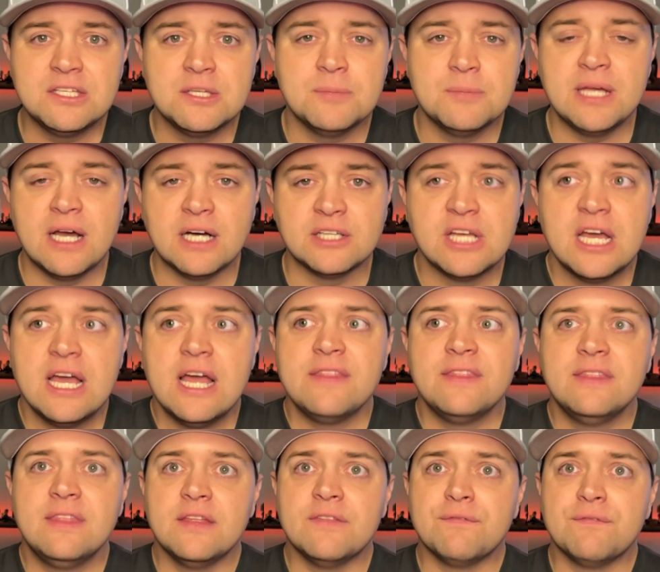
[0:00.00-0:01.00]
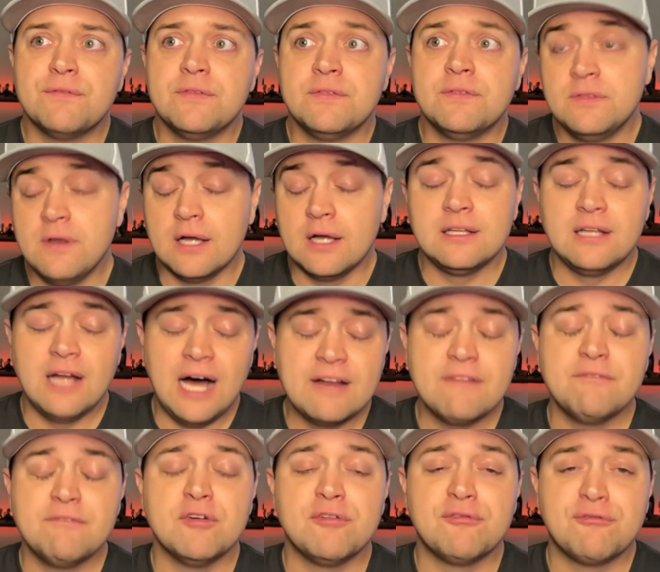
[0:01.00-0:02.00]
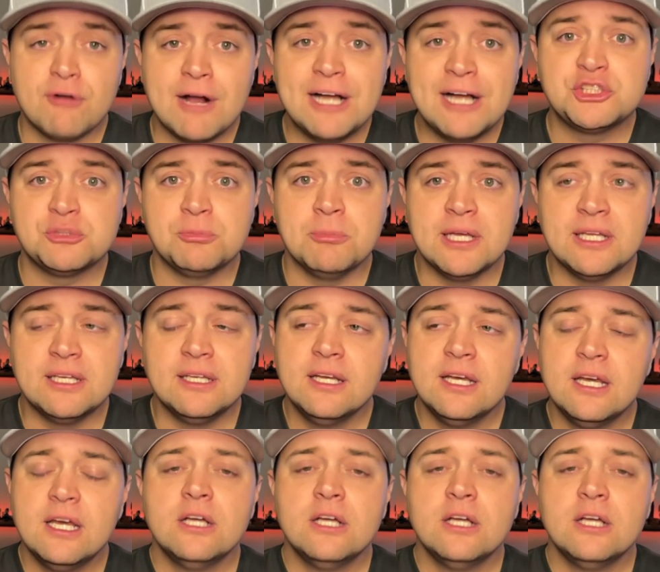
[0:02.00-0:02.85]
To be honest, a lot of the freshmen,